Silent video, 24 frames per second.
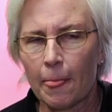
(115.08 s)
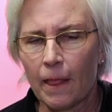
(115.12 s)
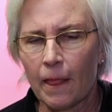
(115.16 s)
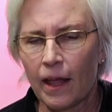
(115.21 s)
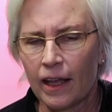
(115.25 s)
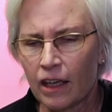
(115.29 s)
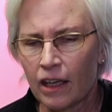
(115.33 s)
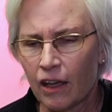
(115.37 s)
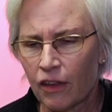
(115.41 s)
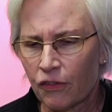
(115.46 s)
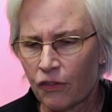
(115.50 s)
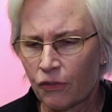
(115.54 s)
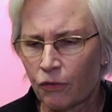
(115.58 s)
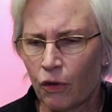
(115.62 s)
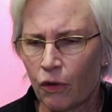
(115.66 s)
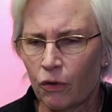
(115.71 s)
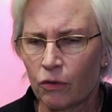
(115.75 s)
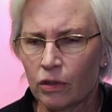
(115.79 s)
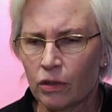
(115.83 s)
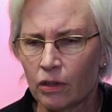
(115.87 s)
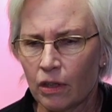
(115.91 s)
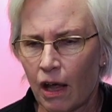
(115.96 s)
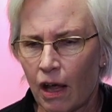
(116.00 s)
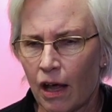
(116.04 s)
I got
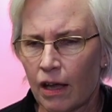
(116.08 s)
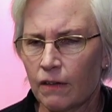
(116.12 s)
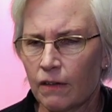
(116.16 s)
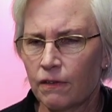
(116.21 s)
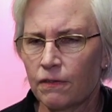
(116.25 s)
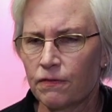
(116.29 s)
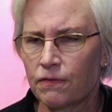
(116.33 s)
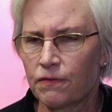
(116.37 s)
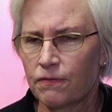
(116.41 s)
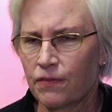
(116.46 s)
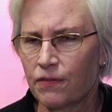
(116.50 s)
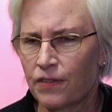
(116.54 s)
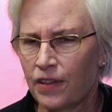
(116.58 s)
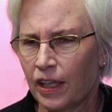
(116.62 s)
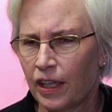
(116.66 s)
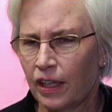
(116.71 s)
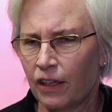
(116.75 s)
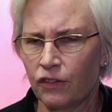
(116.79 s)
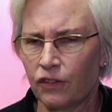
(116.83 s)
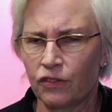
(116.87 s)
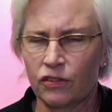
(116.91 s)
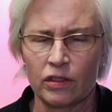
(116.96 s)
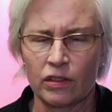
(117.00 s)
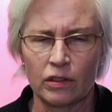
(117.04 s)
thrown a lot of
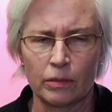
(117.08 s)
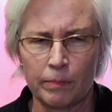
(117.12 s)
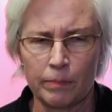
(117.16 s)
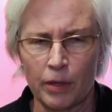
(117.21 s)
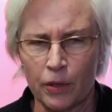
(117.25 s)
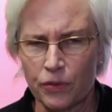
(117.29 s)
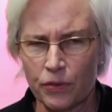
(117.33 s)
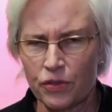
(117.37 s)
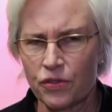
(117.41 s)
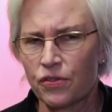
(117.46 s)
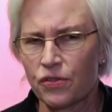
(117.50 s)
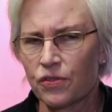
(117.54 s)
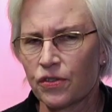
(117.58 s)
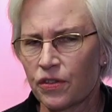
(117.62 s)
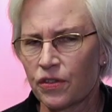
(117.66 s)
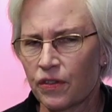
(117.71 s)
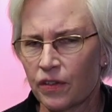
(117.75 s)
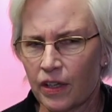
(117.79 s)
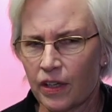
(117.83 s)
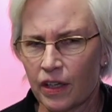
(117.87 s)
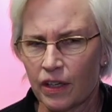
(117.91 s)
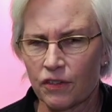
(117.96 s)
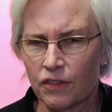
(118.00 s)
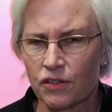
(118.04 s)
things, little posters
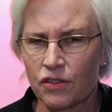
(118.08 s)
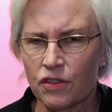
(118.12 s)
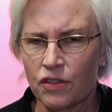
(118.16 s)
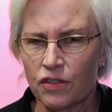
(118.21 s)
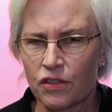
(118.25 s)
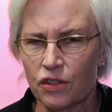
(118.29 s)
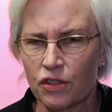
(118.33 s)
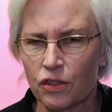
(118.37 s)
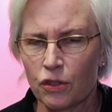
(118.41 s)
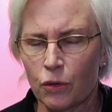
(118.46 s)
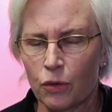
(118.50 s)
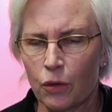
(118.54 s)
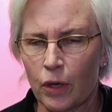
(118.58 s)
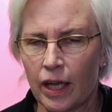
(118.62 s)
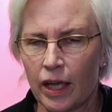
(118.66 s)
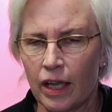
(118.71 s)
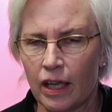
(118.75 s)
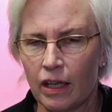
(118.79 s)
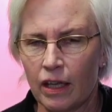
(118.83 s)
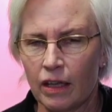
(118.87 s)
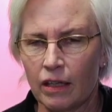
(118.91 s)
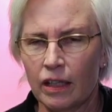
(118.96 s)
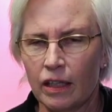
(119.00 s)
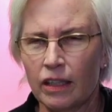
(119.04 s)
and things to do,
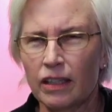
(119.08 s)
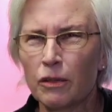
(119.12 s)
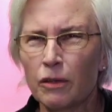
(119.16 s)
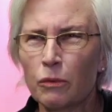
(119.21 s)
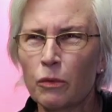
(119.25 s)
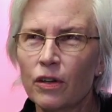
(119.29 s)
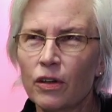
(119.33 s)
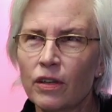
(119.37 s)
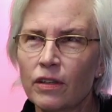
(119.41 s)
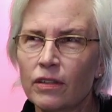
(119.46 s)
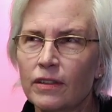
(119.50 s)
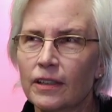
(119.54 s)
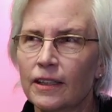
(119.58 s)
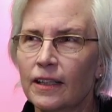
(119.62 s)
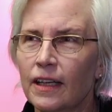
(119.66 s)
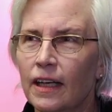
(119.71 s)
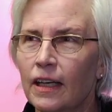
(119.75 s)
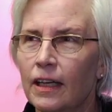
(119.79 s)
and they weren't,